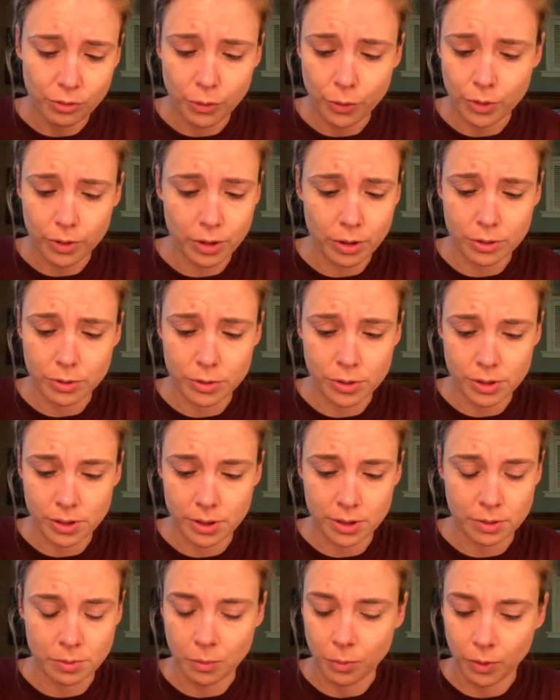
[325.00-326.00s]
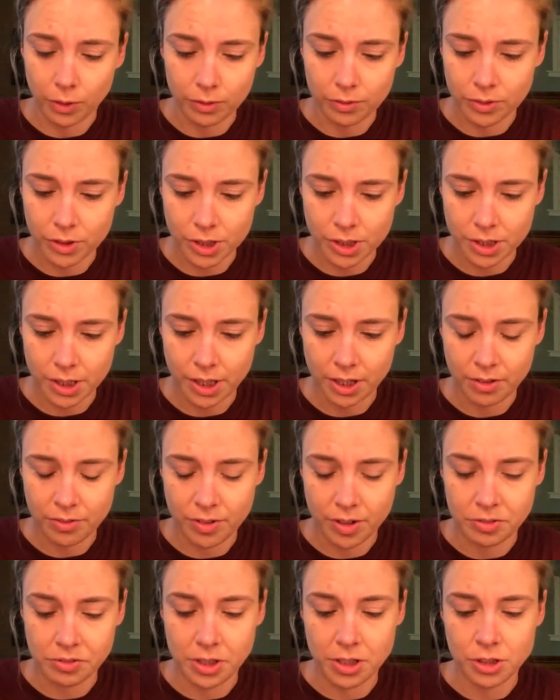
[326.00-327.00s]
for those. It's more just like a
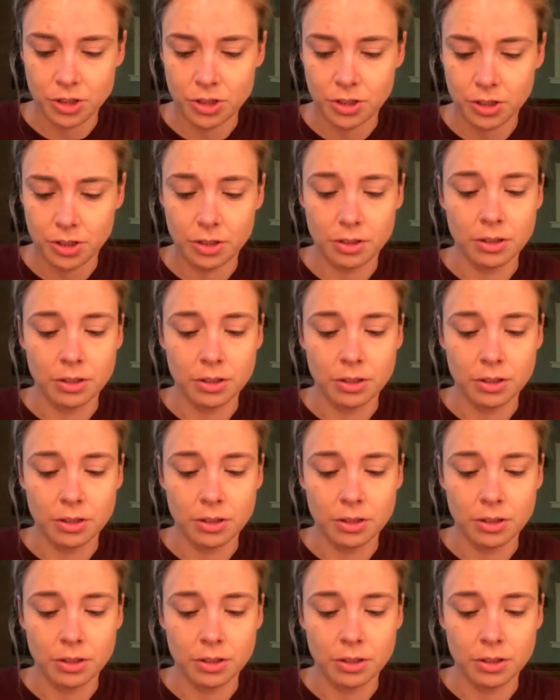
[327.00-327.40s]
foundation,